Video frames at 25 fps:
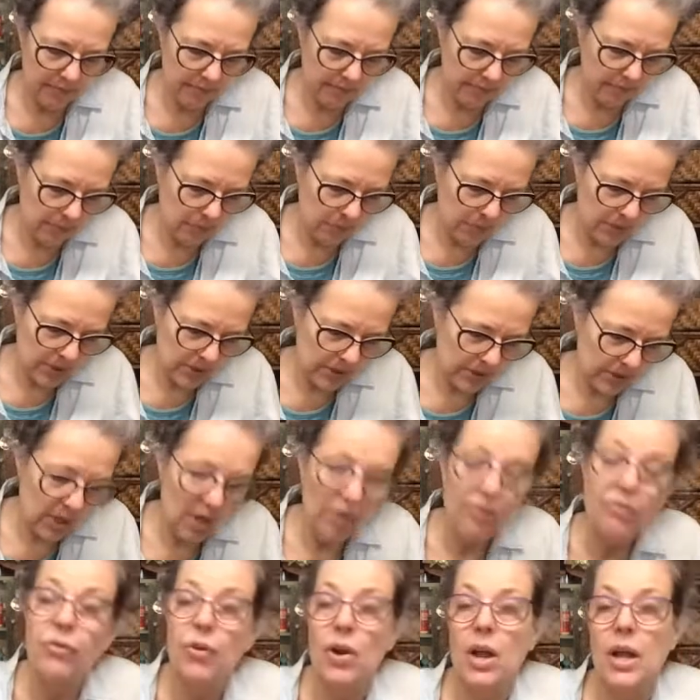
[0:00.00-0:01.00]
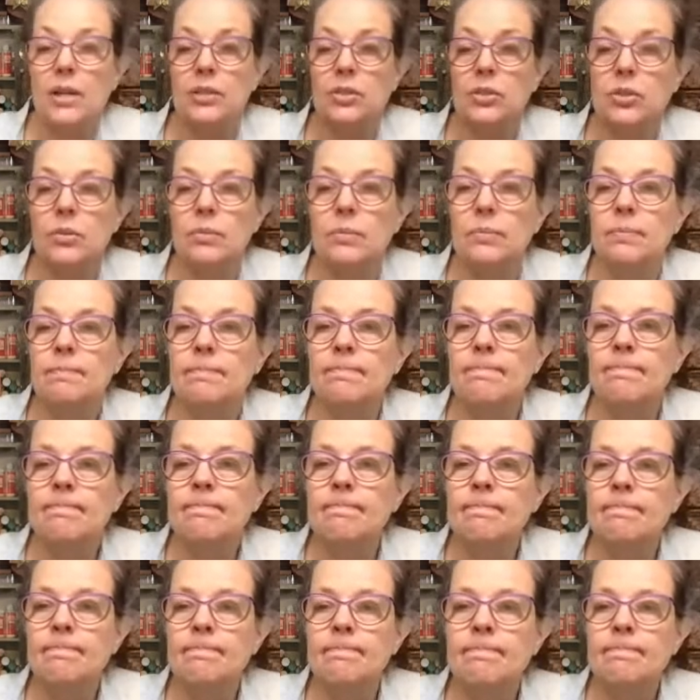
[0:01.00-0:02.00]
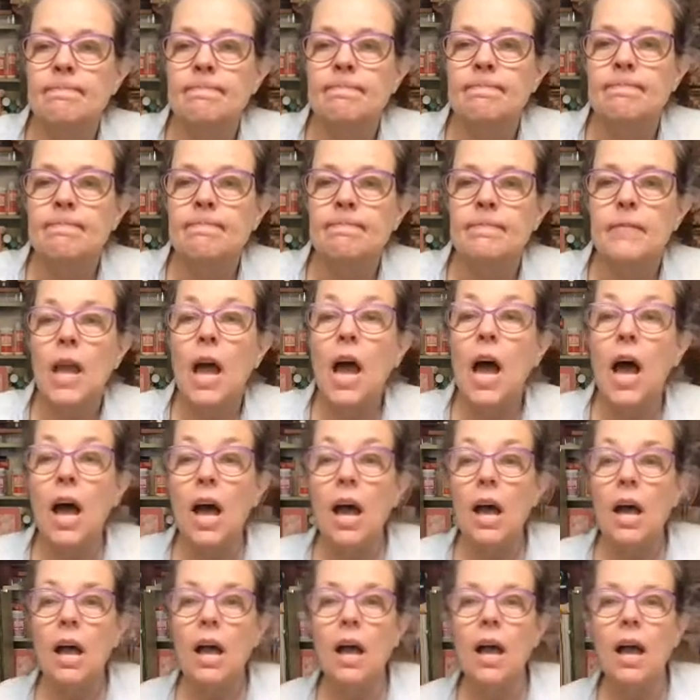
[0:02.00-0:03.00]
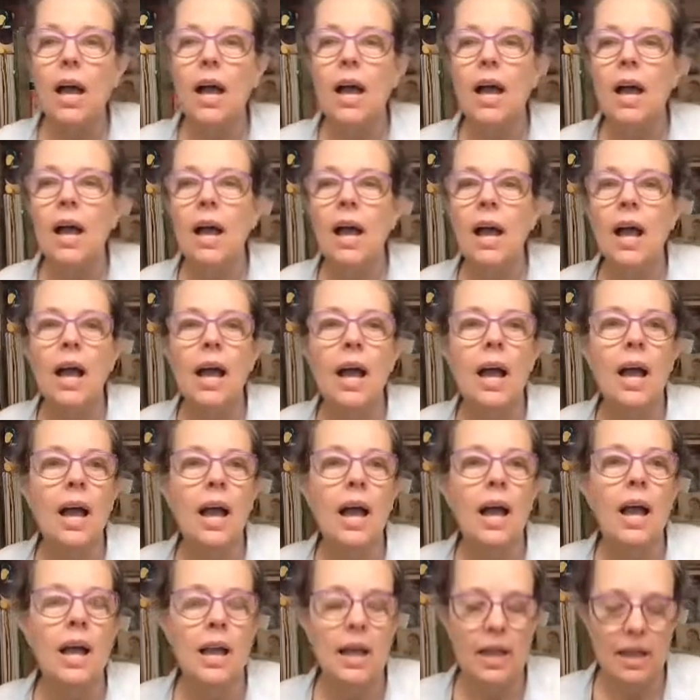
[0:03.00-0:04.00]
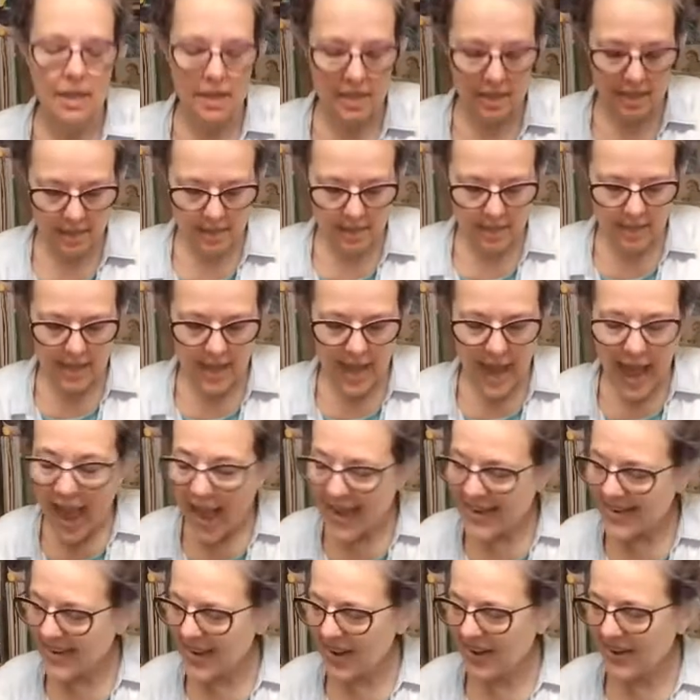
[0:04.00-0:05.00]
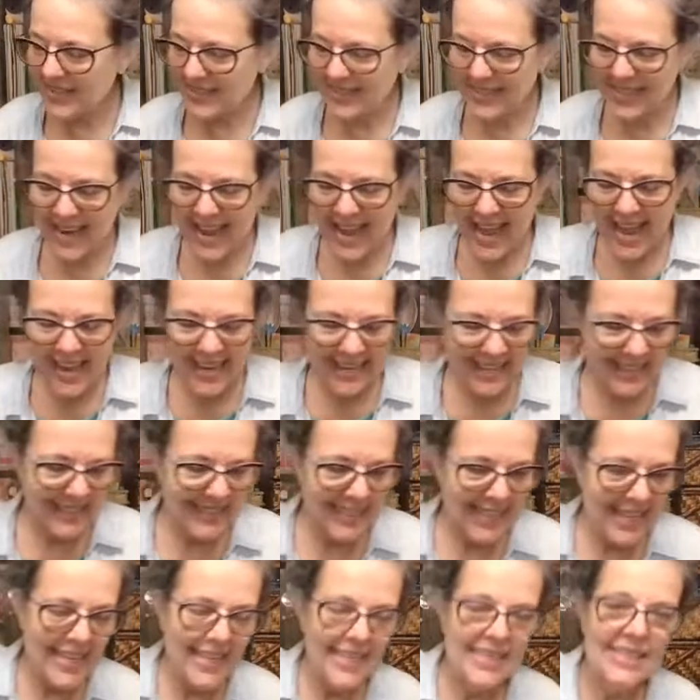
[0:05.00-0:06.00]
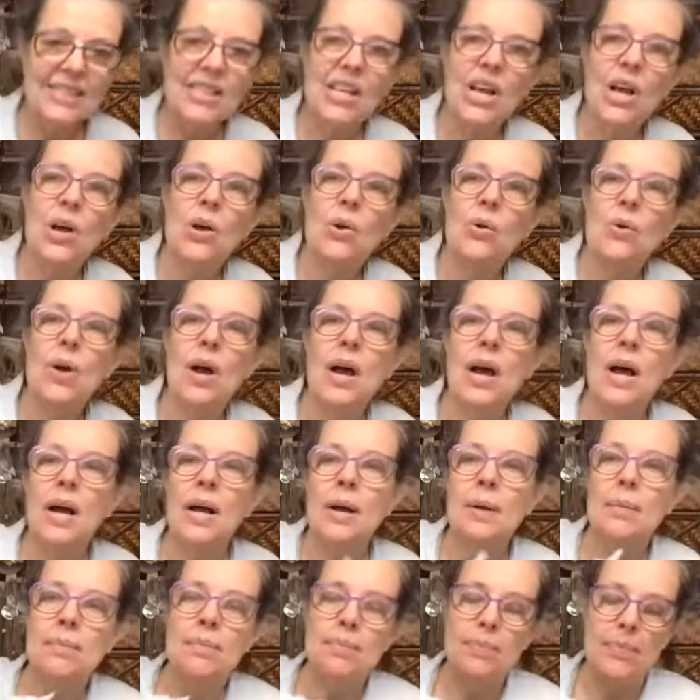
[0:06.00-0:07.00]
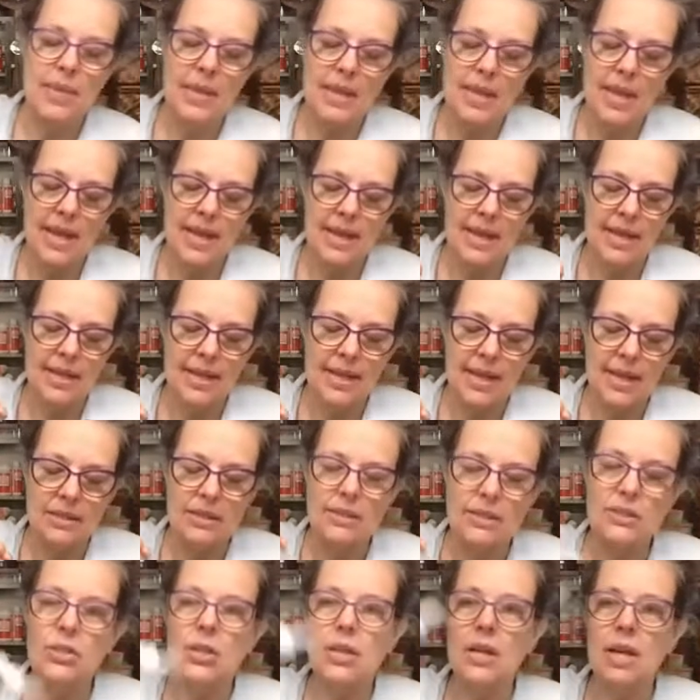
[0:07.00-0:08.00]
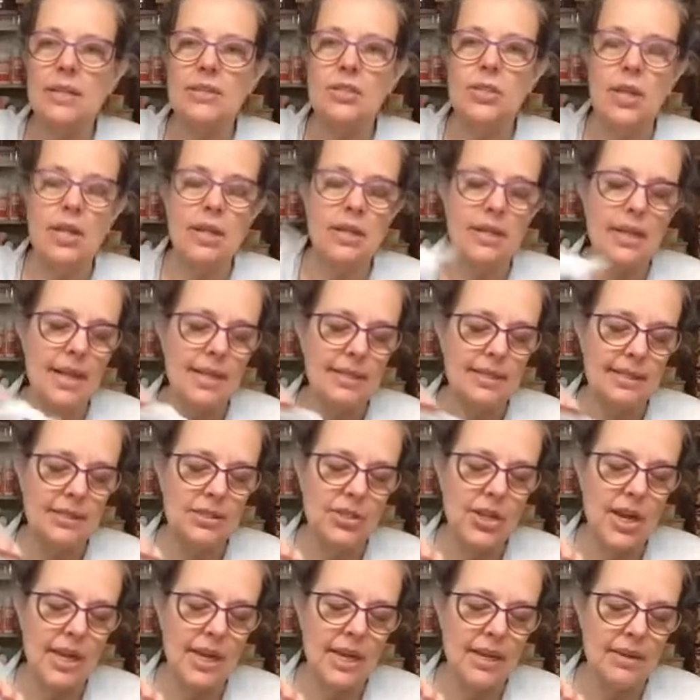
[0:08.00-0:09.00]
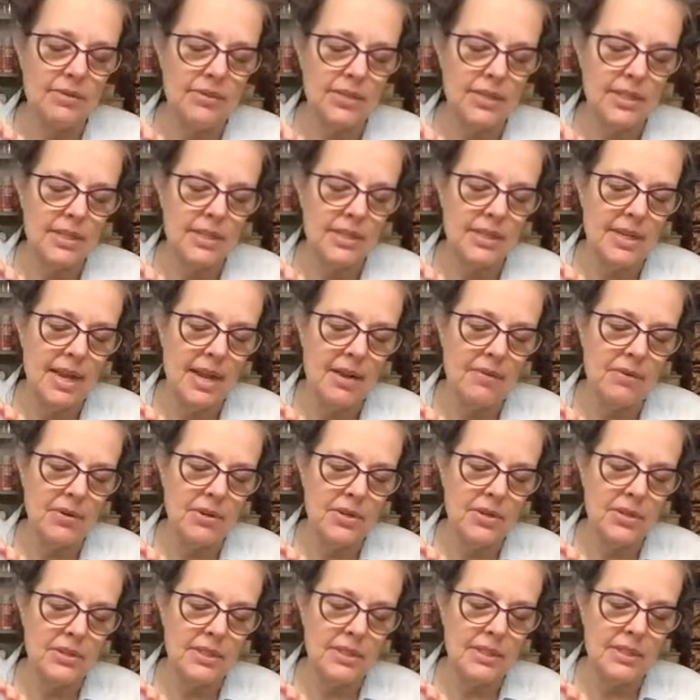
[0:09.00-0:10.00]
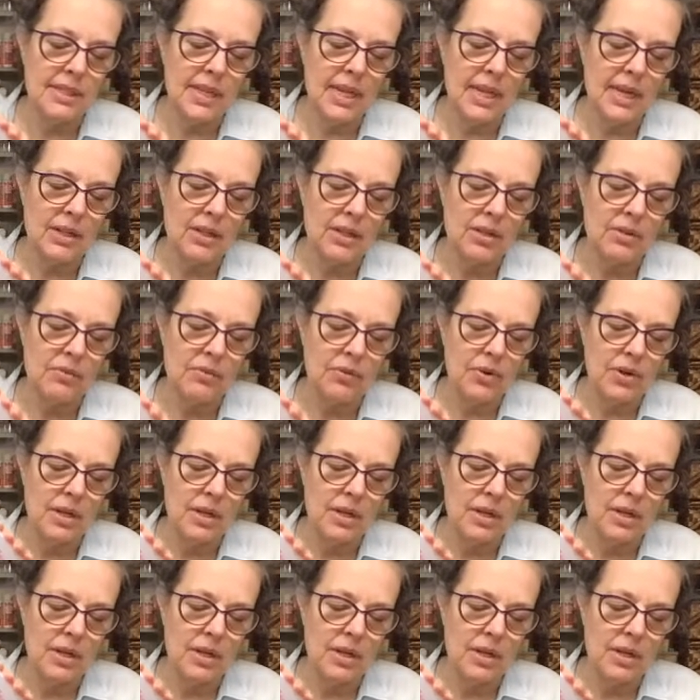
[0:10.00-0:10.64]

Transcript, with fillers: Jackie Burns uh, joined us. Huh? Jackie Burns joined us. I know. I said, hey. So, oh, um, as, as, as Jackie if she ever used this kind of glue